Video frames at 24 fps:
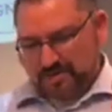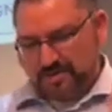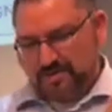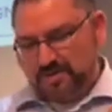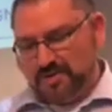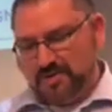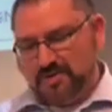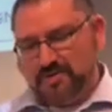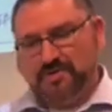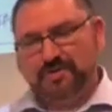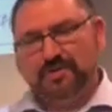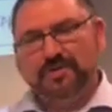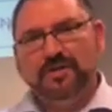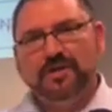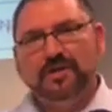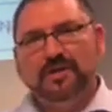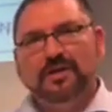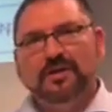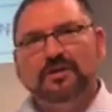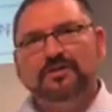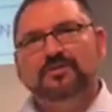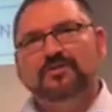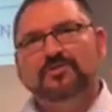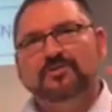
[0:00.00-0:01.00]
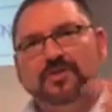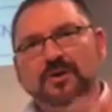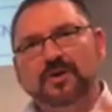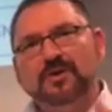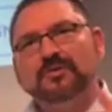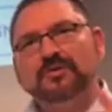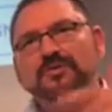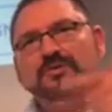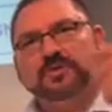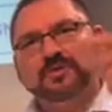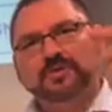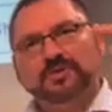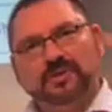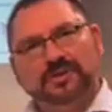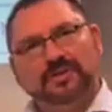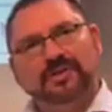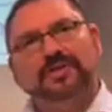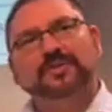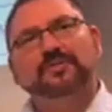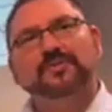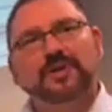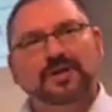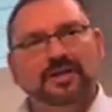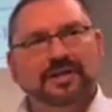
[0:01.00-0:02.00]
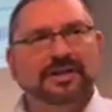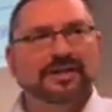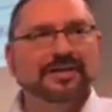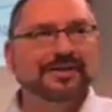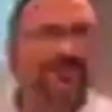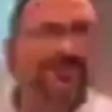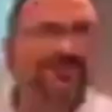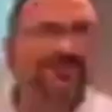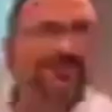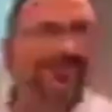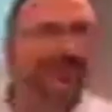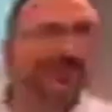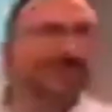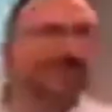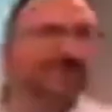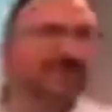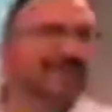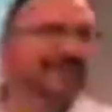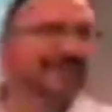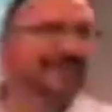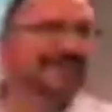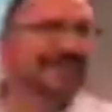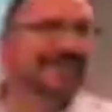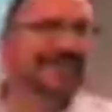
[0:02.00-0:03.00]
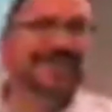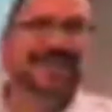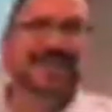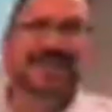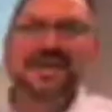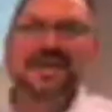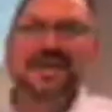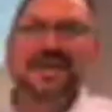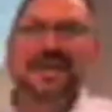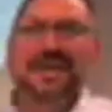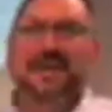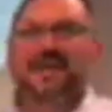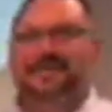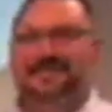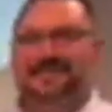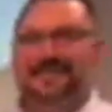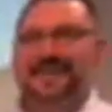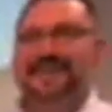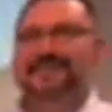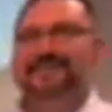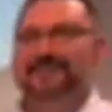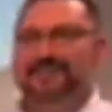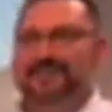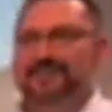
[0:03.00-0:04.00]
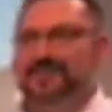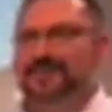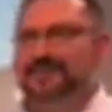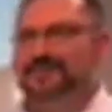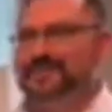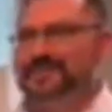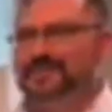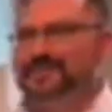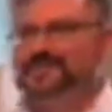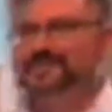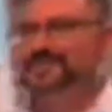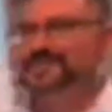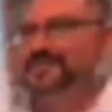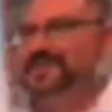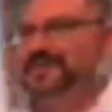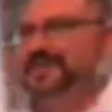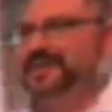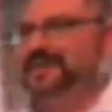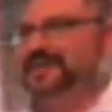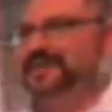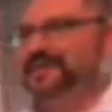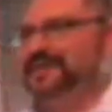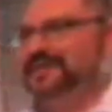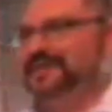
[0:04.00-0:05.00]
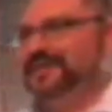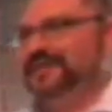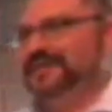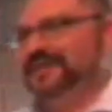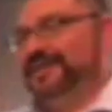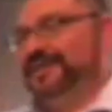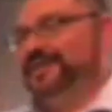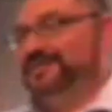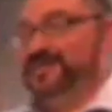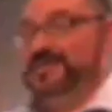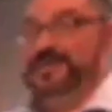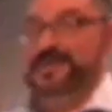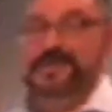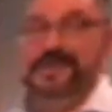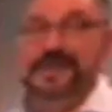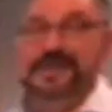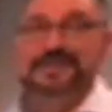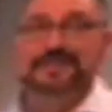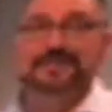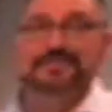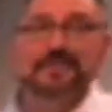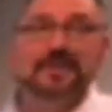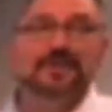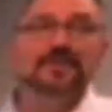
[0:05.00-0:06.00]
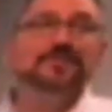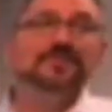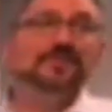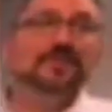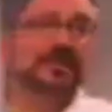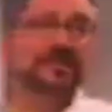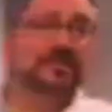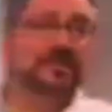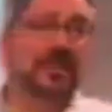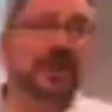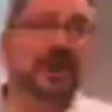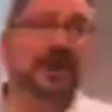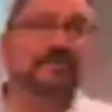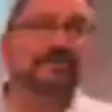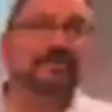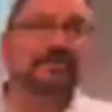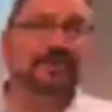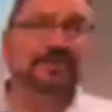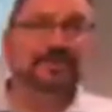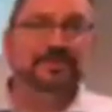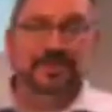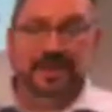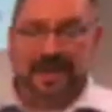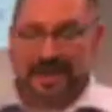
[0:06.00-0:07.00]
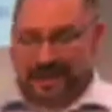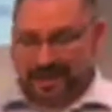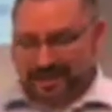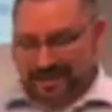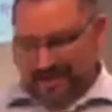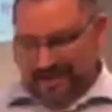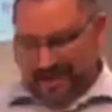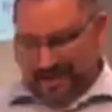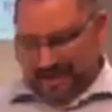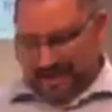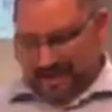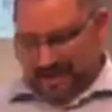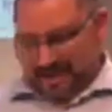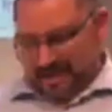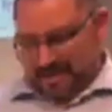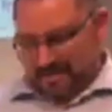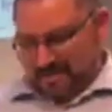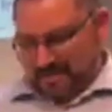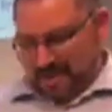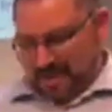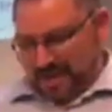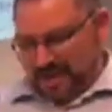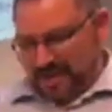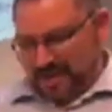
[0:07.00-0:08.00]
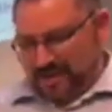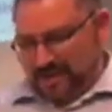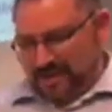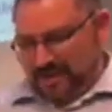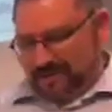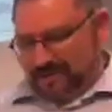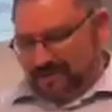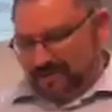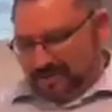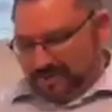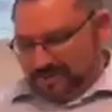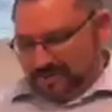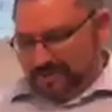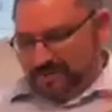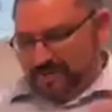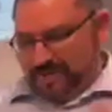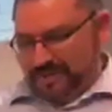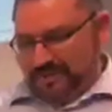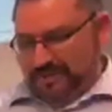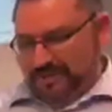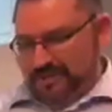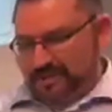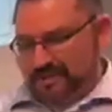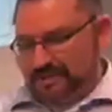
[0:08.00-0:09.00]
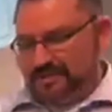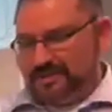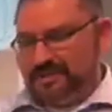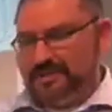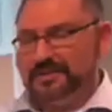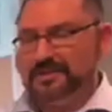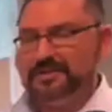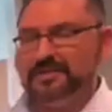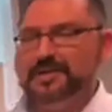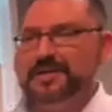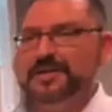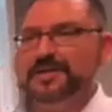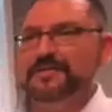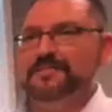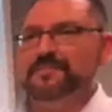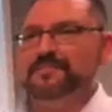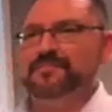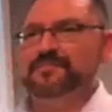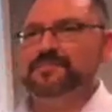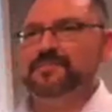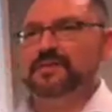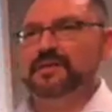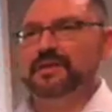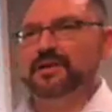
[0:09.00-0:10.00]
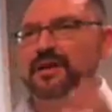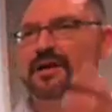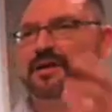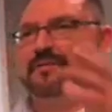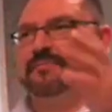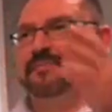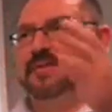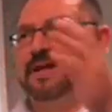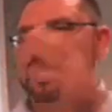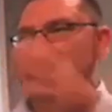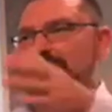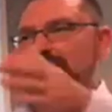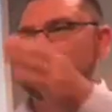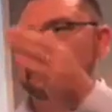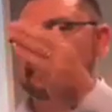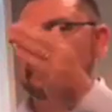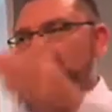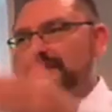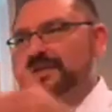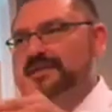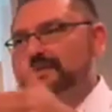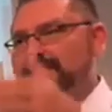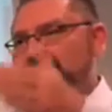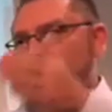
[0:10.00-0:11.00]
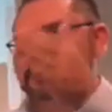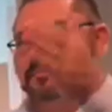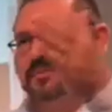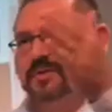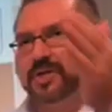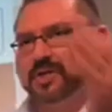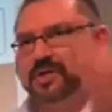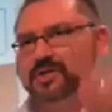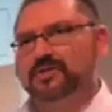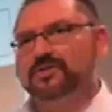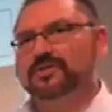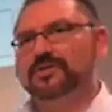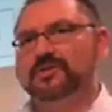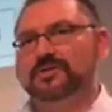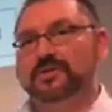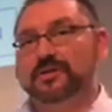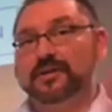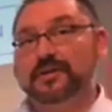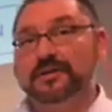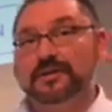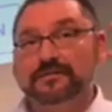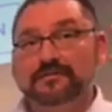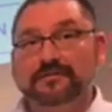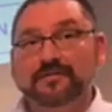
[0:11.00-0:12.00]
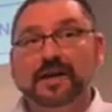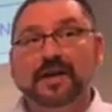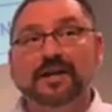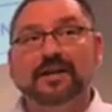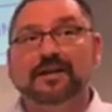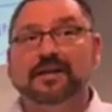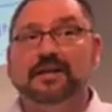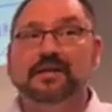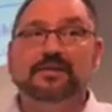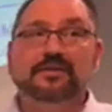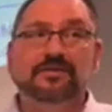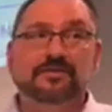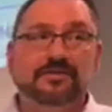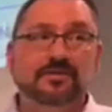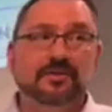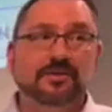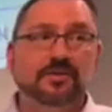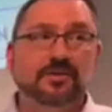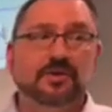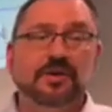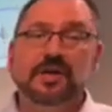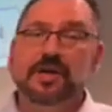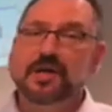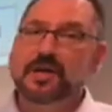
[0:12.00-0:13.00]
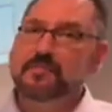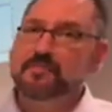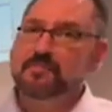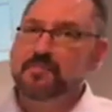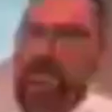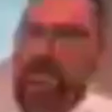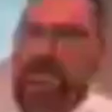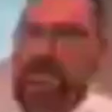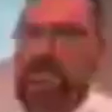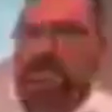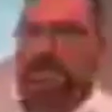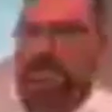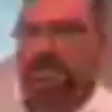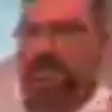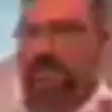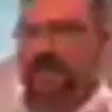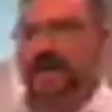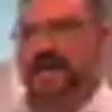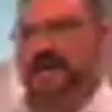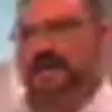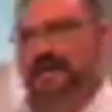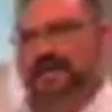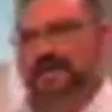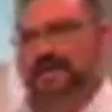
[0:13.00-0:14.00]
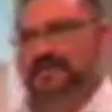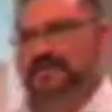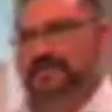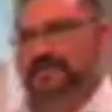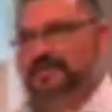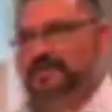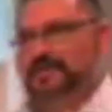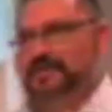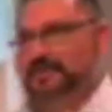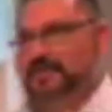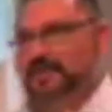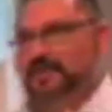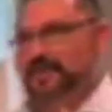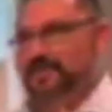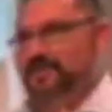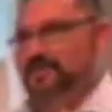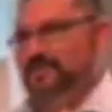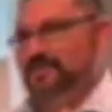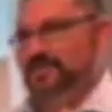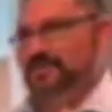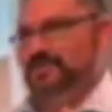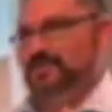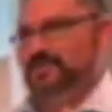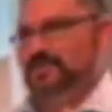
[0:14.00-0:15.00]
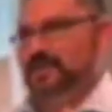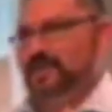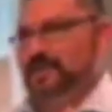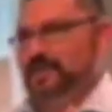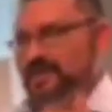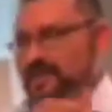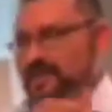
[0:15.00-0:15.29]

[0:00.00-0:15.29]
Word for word: truth to those who are gonna wanna kill you. How's that for a resume? And really, that's most of the prophets, right? But he told him, he says, you know what? I'm not going to let them kill you. They're going to fight against you, but I will not let them kill you.